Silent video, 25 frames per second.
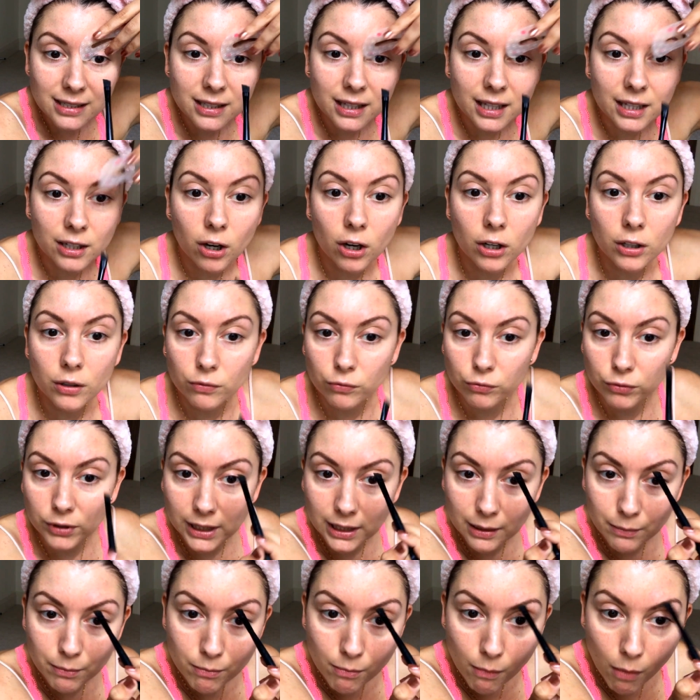so they kind of
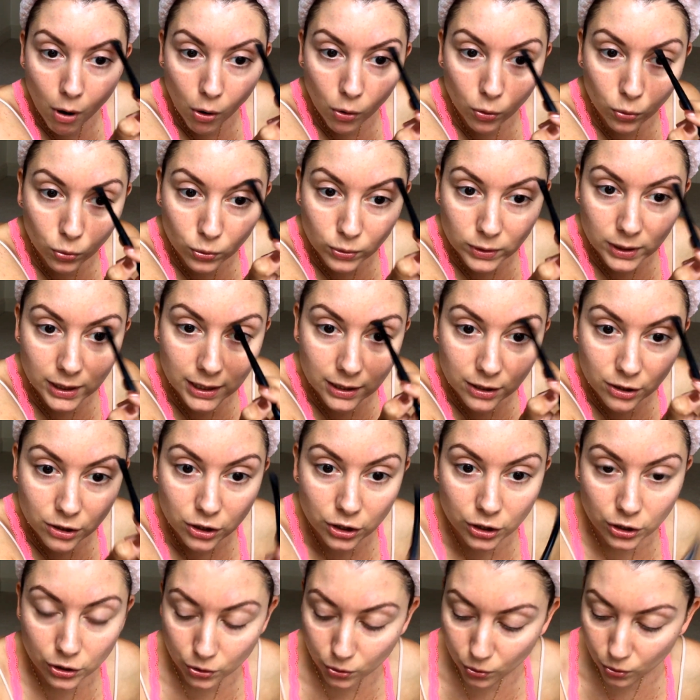really mold
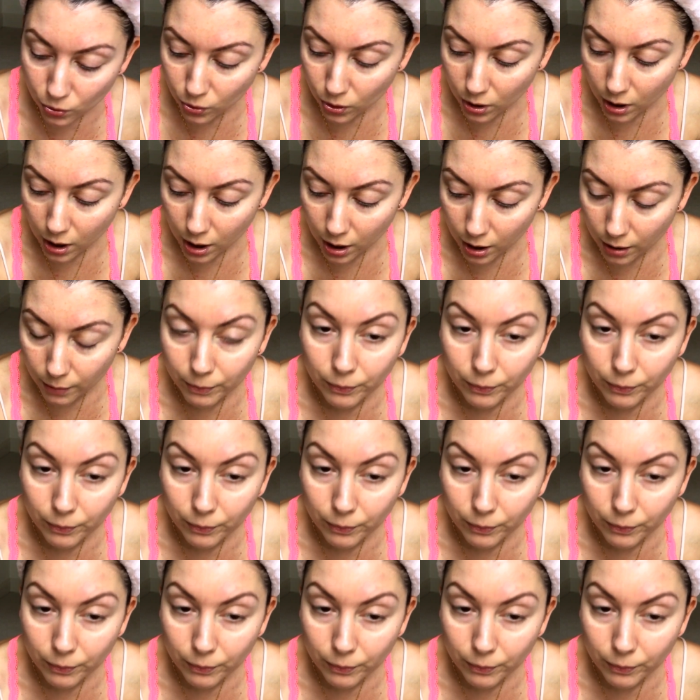into your,